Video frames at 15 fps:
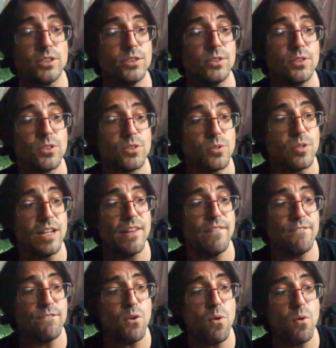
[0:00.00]
2, 3,
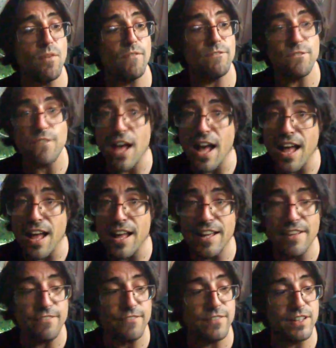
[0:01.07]
4,
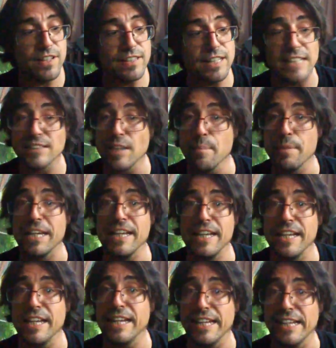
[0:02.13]
5. That's going to be
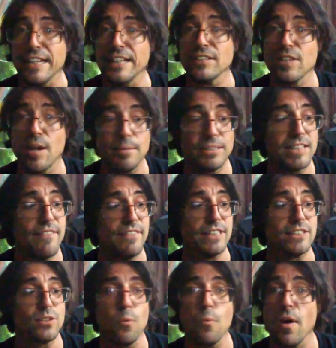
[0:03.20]
E, dominant
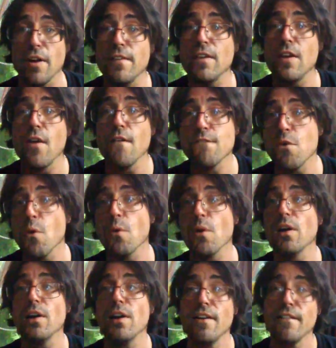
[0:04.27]
7. So 1,
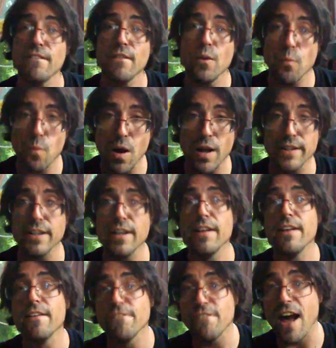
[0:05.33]
4, 1,
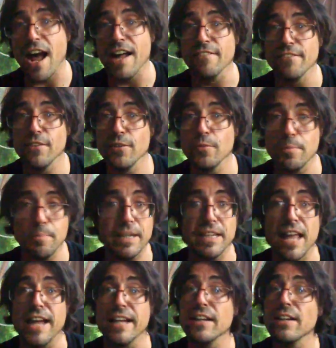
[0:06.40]
5 would be
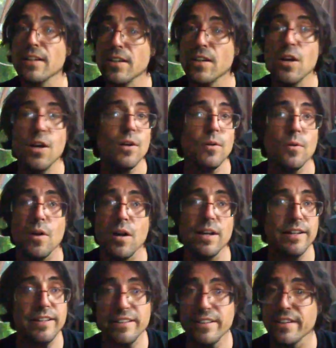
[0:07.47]
like
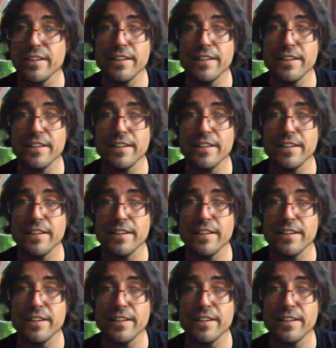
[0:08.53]
1,